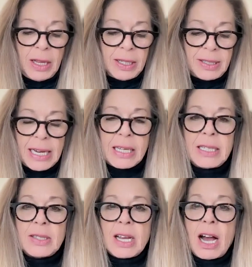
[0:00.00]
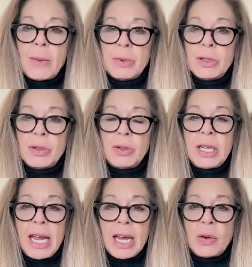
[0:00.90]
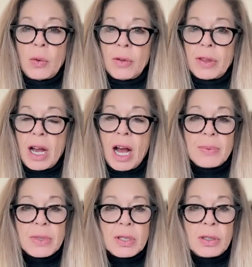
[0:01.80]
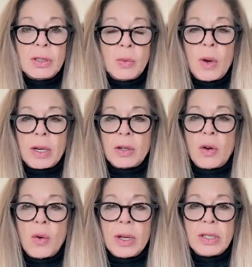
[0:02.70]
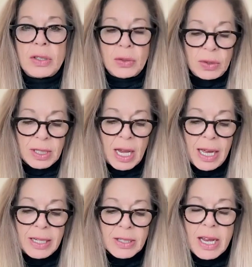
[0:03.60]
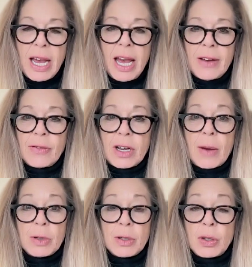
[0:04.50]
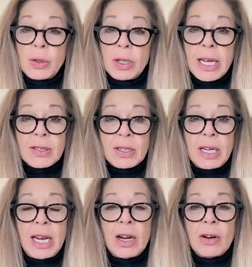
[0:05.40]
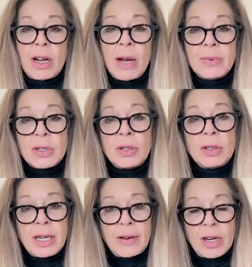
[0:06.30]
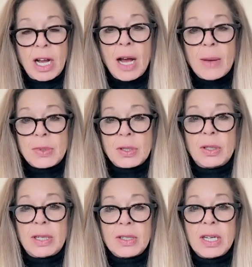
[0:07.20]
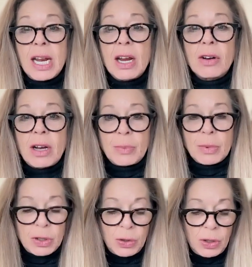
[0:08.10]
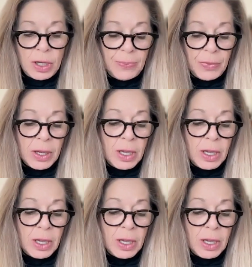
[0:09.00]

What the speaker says: The second is the opportunity and or the obstacle. One coin, two sides. Every opportunity has an inherent obstacle and every obstacle has an inherent opportunity.